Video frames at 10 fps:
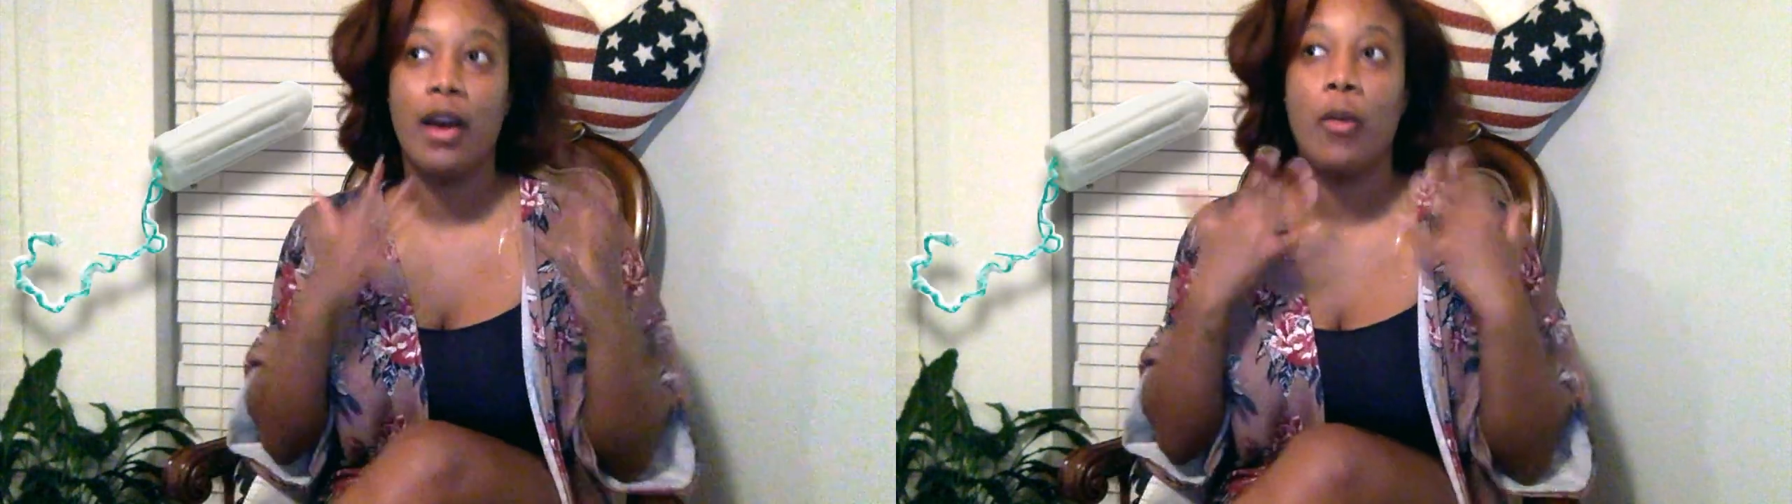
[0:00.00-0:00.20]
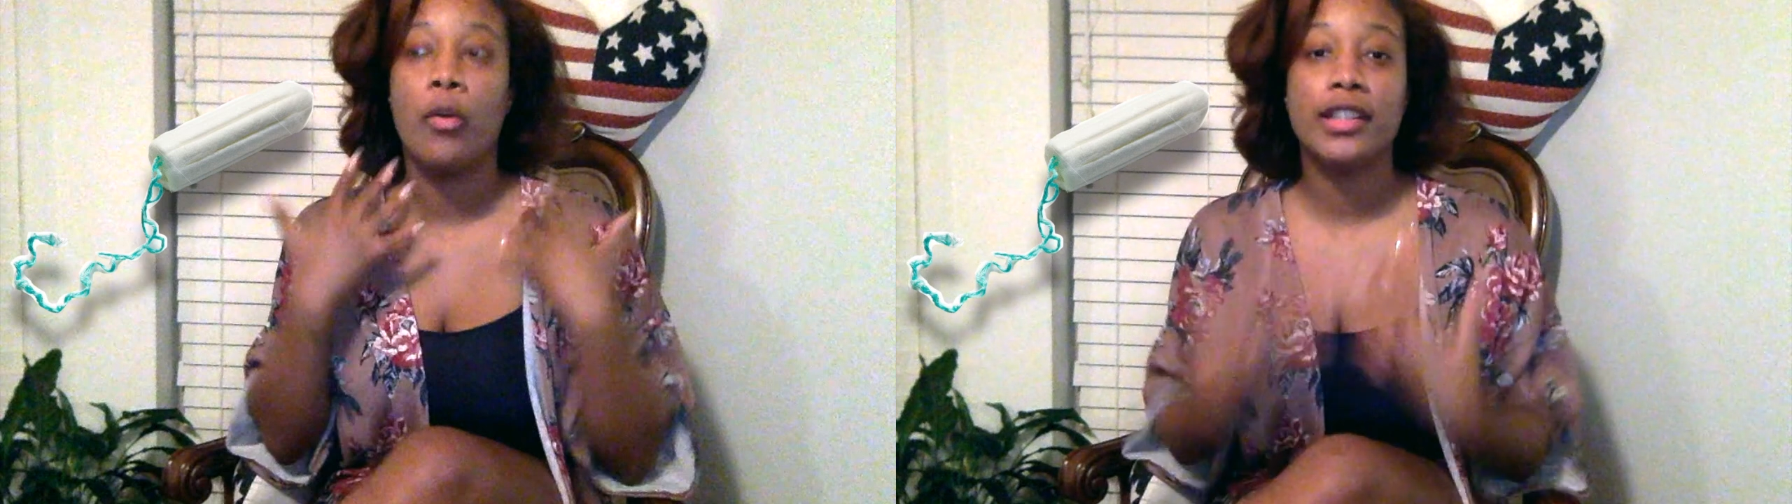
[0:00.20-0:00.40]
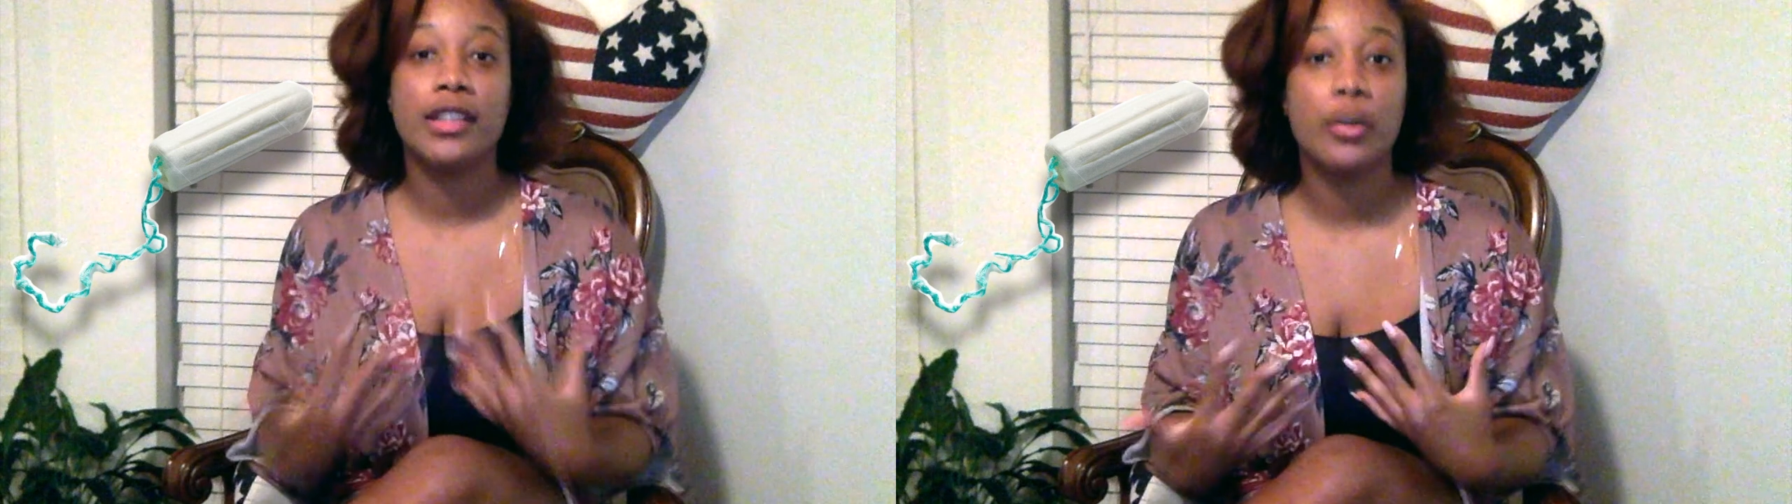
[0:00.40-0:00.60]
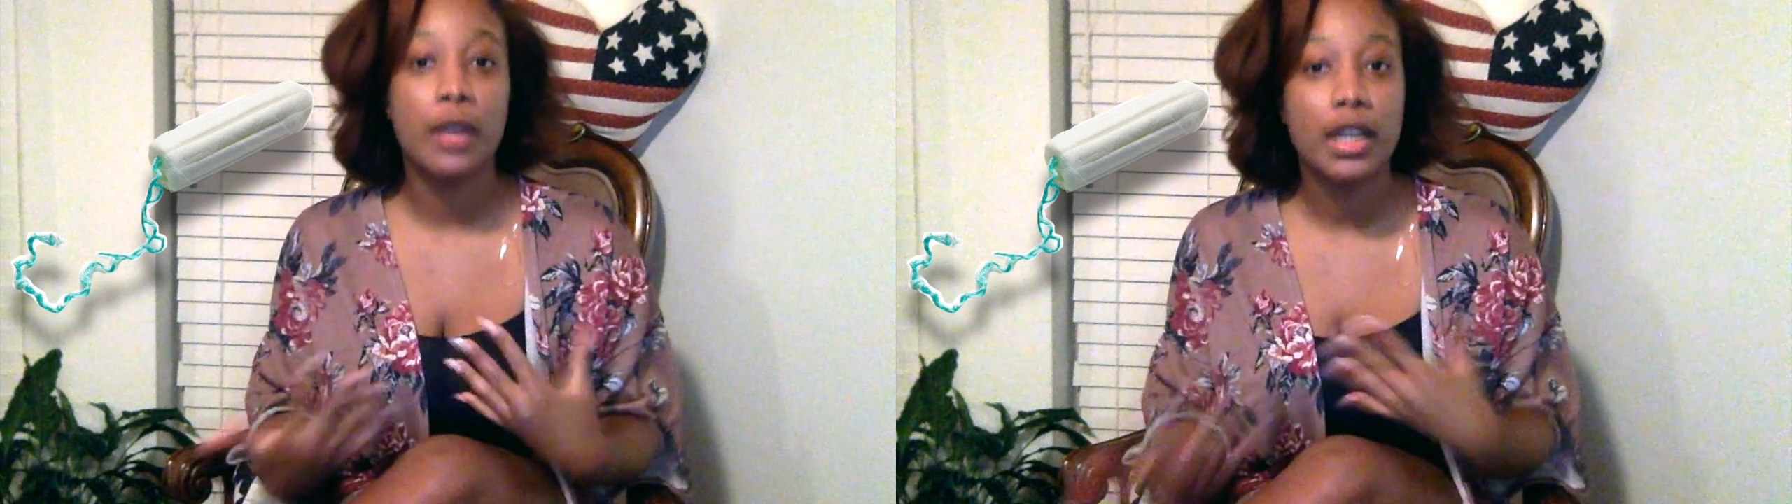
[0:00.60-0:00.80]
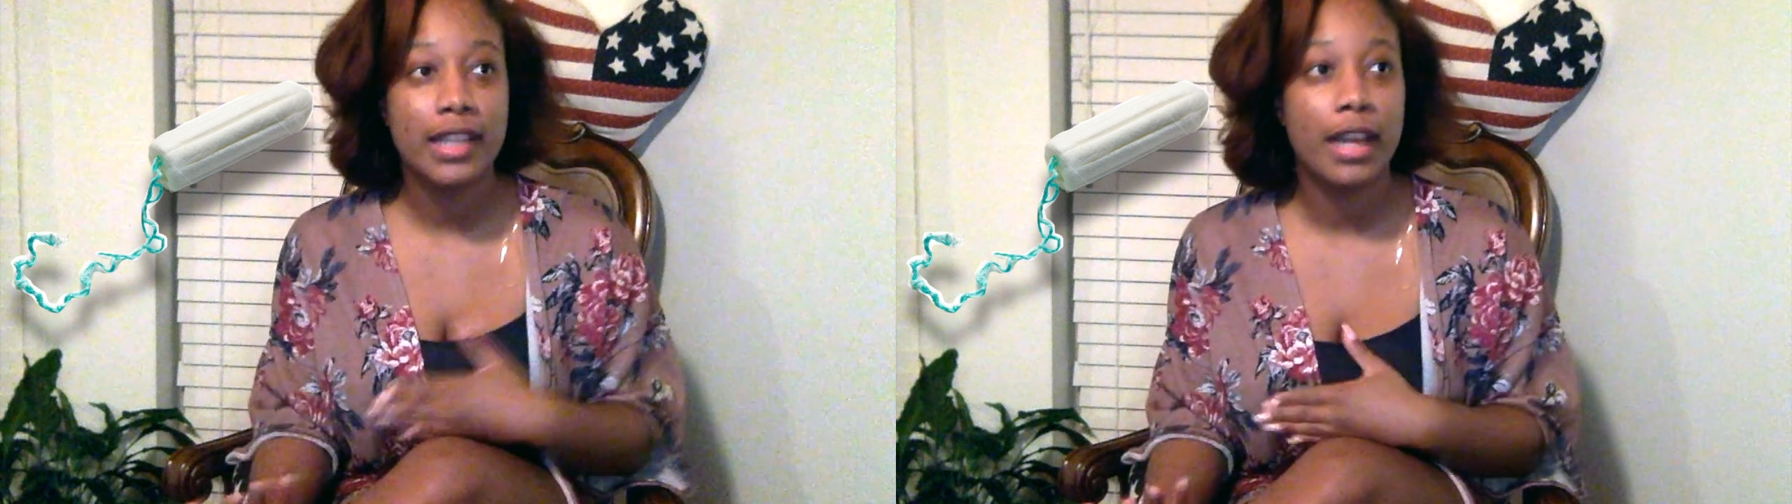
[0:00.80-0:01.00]
wants to
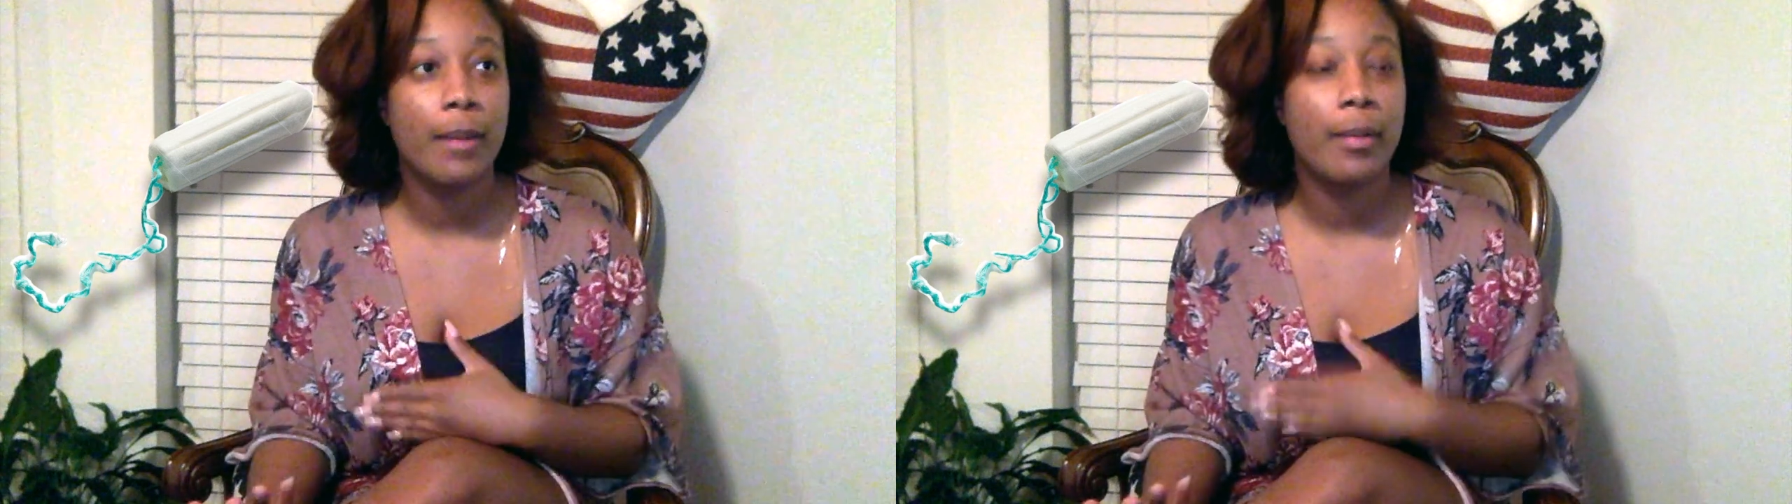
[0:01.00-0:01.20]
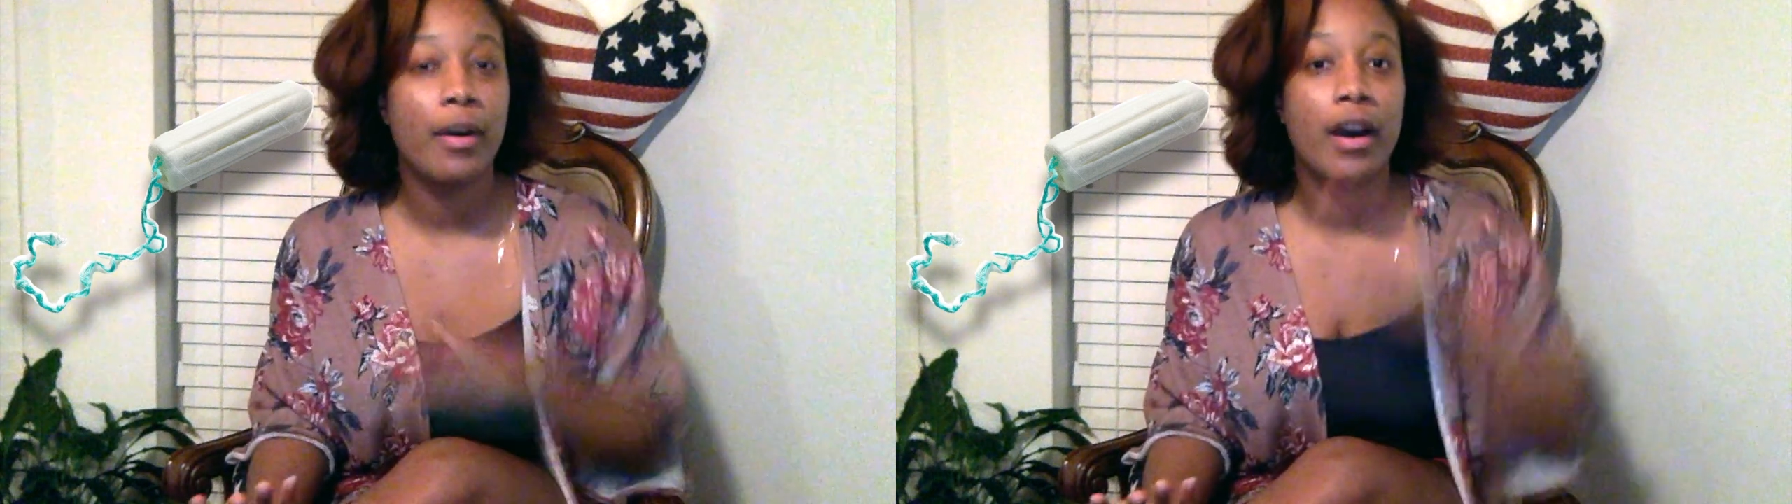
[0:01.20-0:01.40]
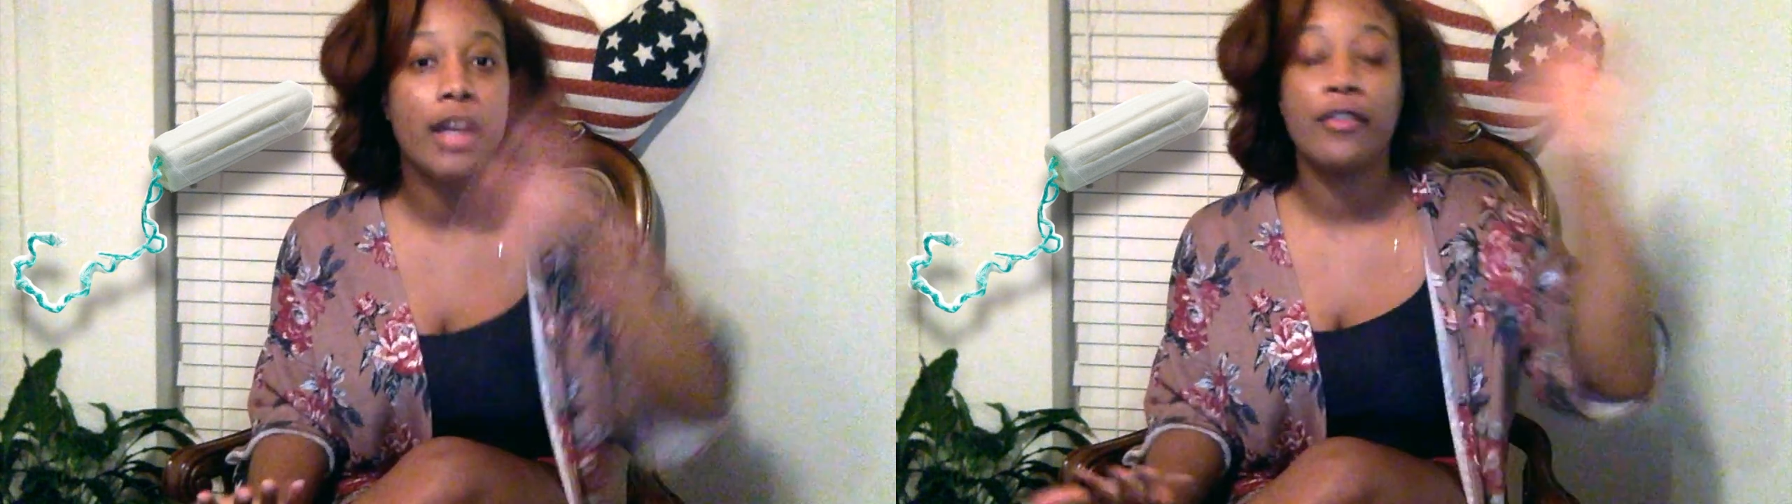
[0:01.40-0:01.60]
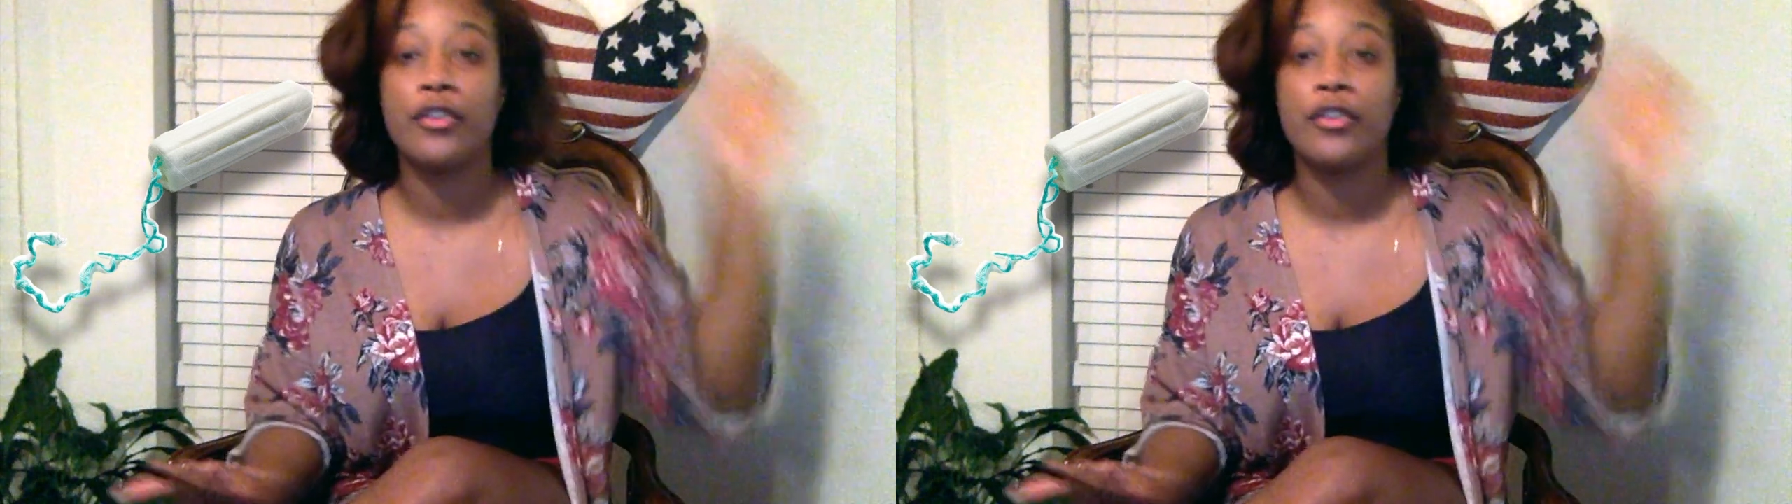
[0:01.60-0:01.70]
wear a tampon,